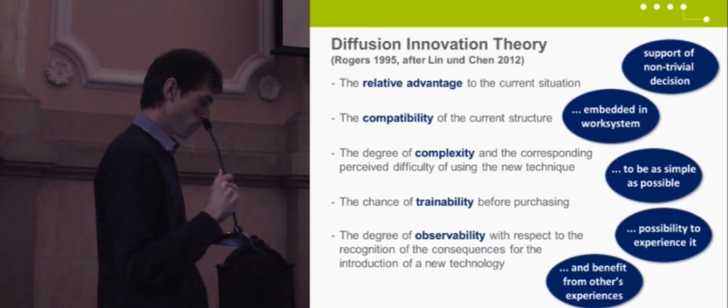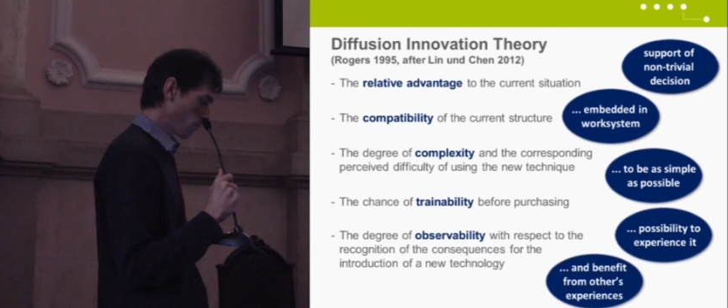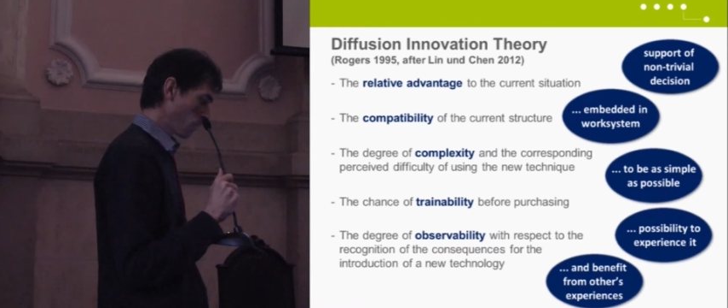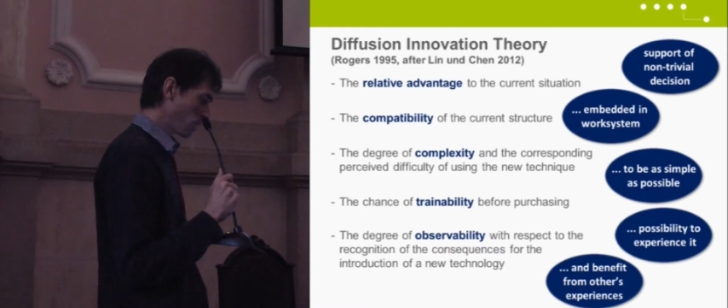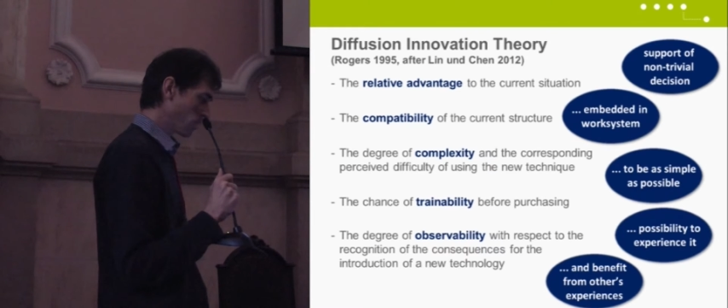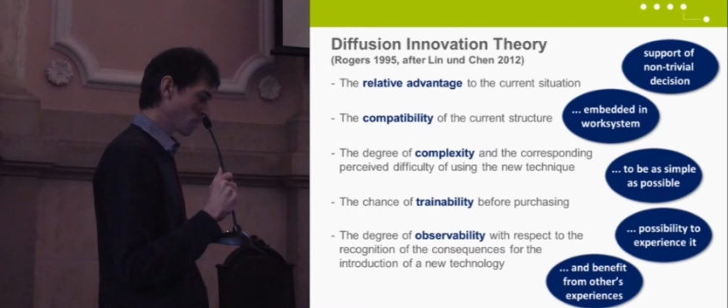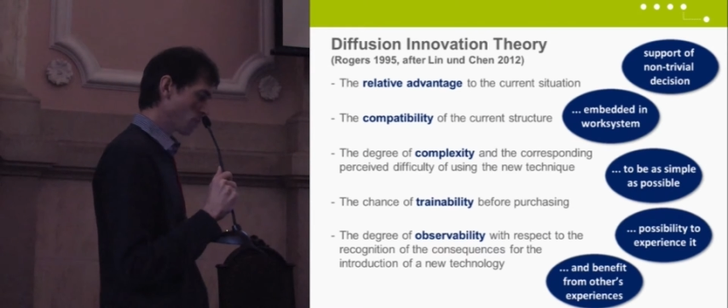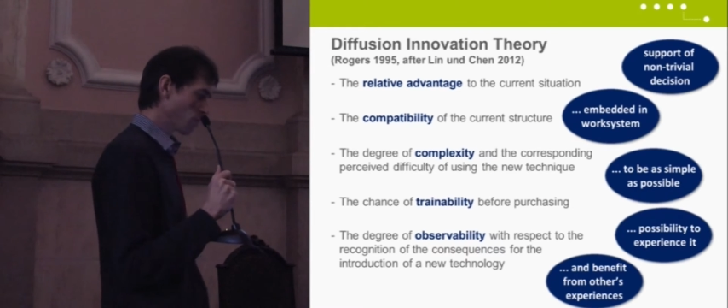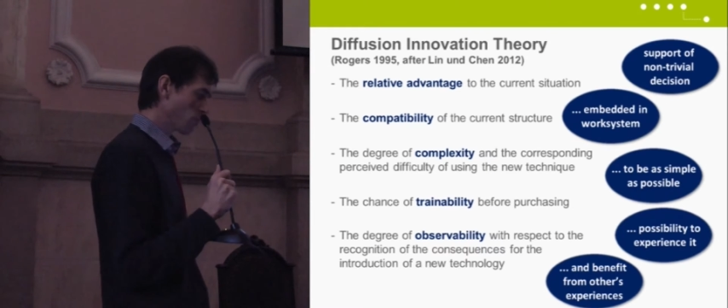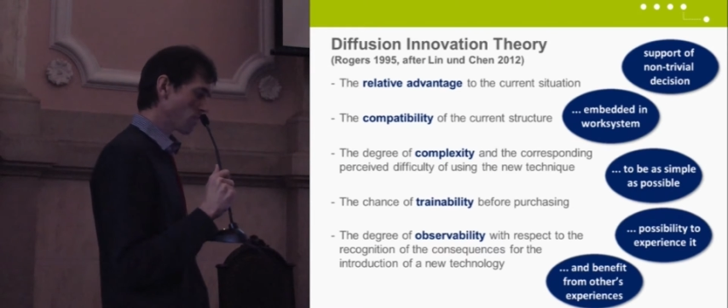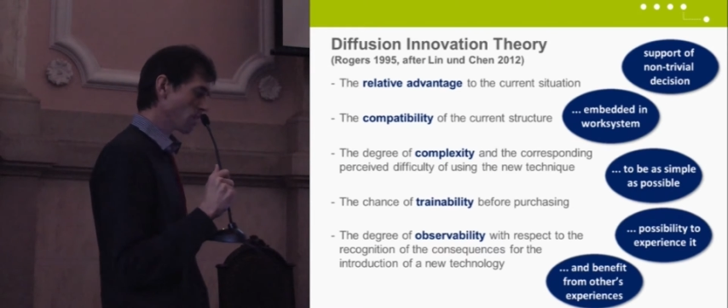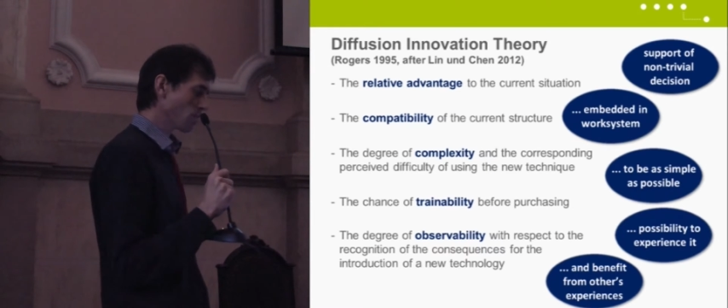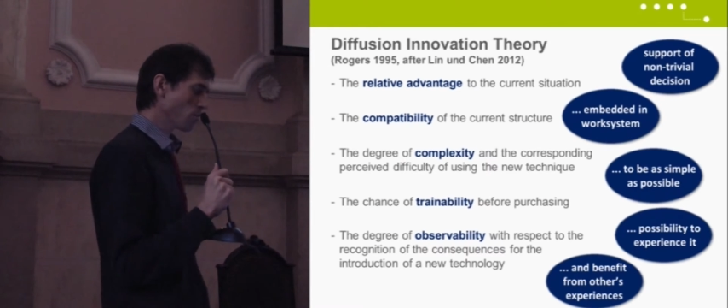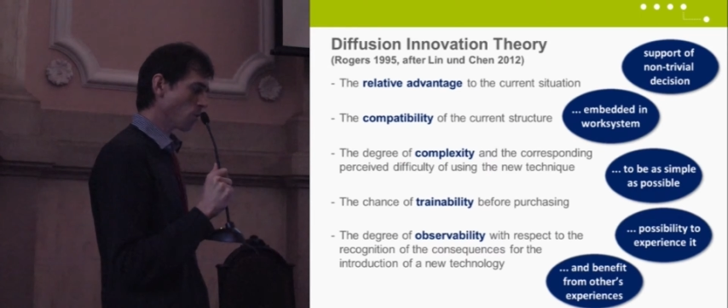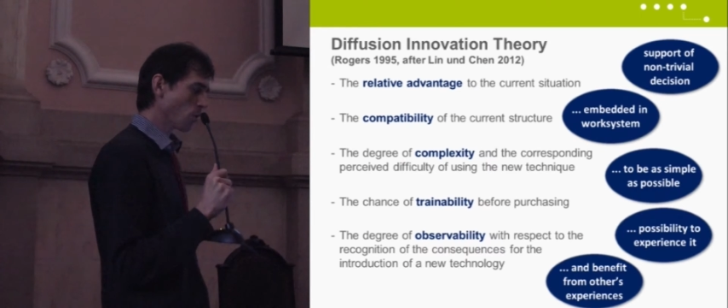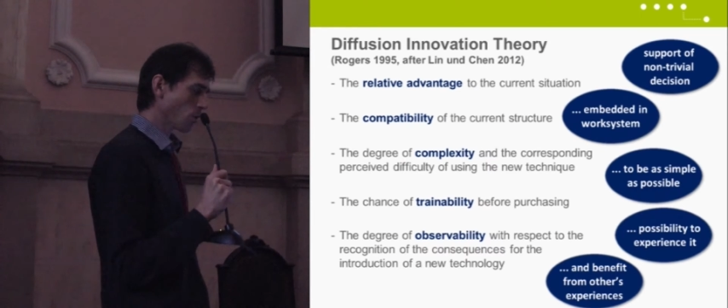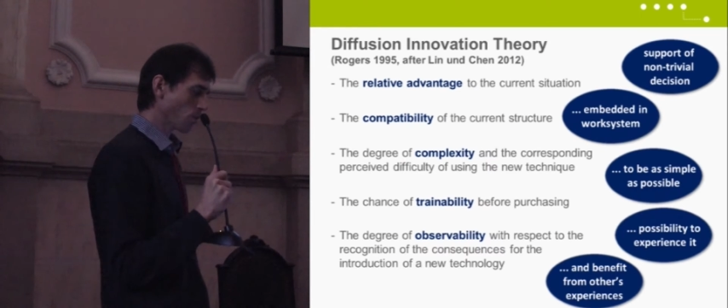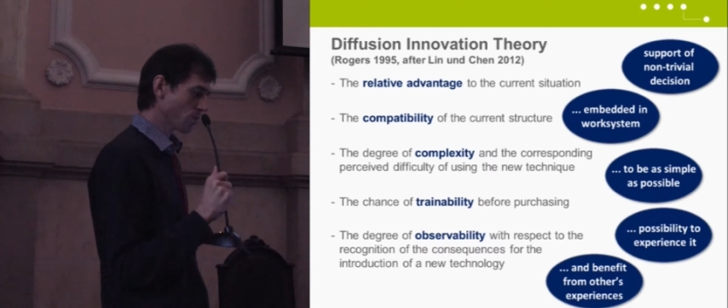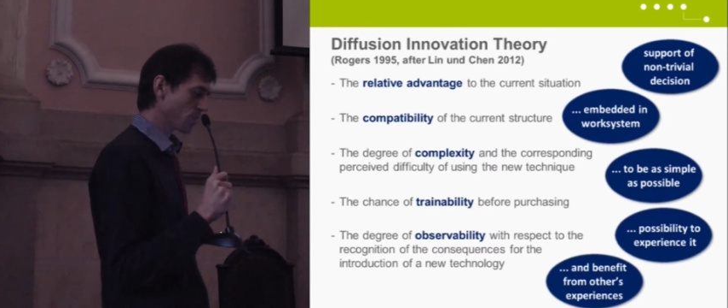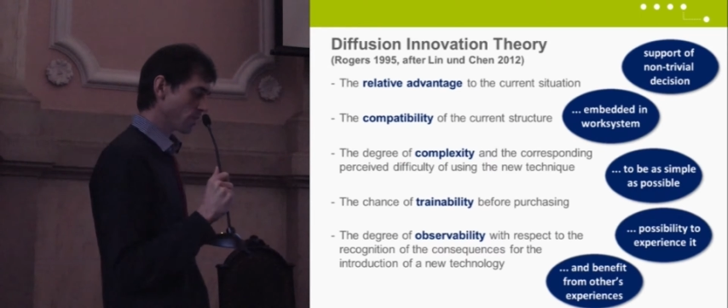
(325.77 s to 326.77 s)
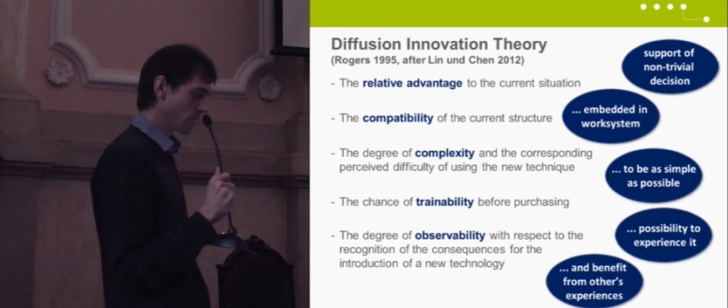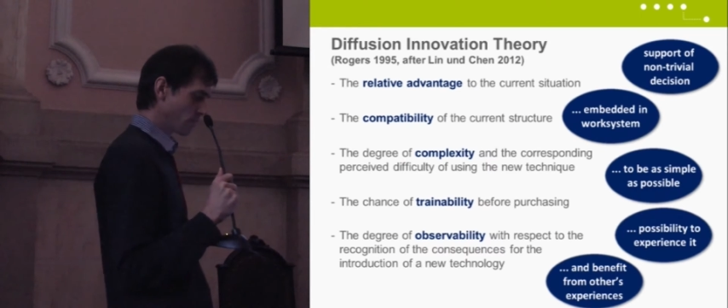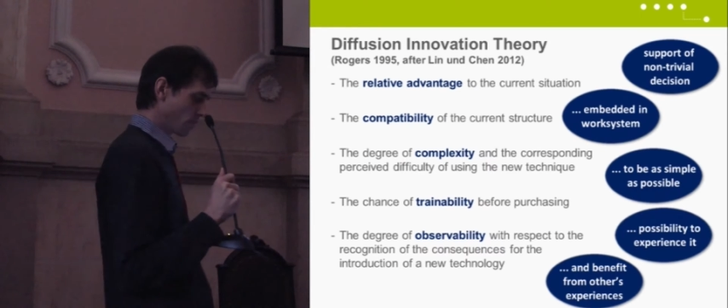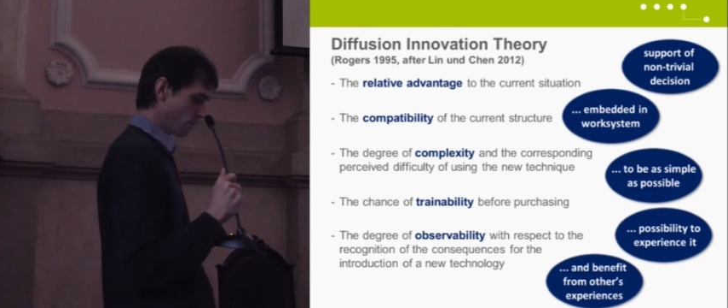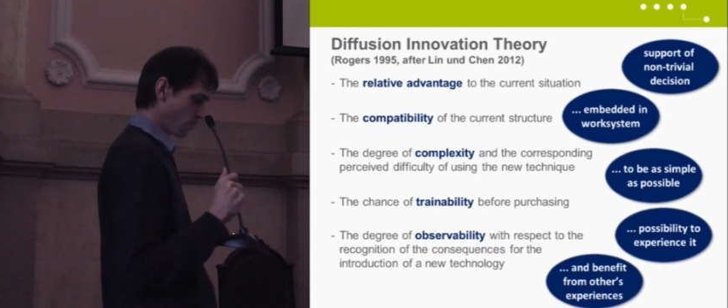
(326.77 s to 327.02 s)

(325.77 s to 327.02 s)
and something more than